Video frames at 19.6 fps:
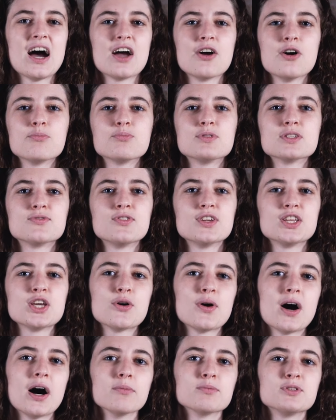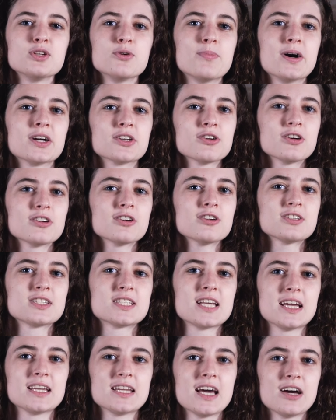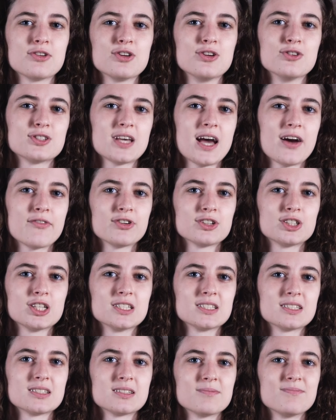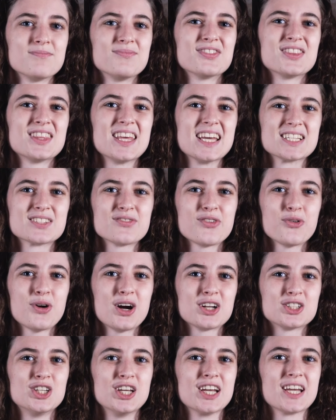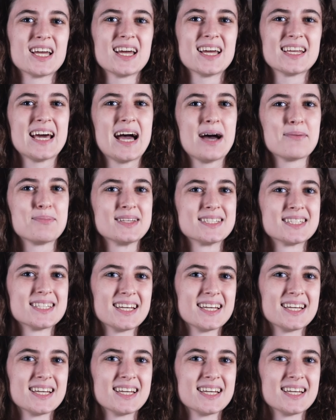I hope this video helped you better understand how to use averages. Thanks for watching and happy